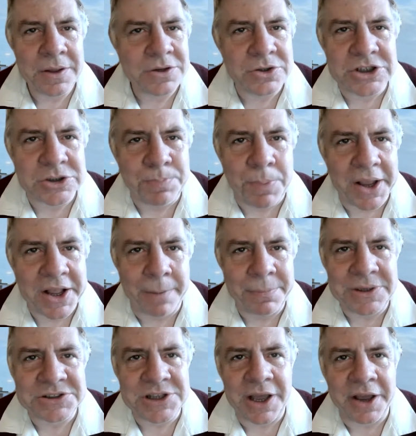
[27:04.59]
you just buy
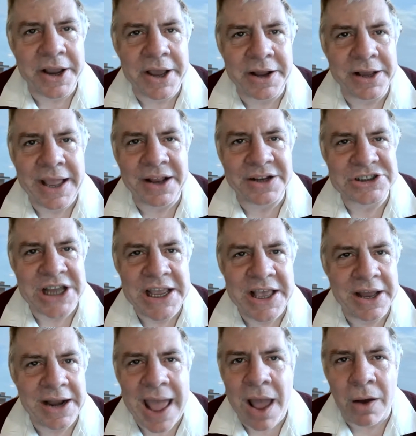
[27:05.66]
companies that are going to get
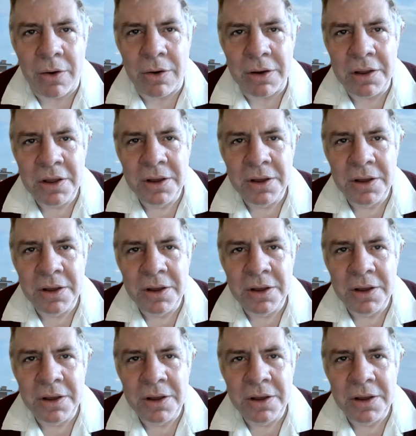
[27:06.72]
taken out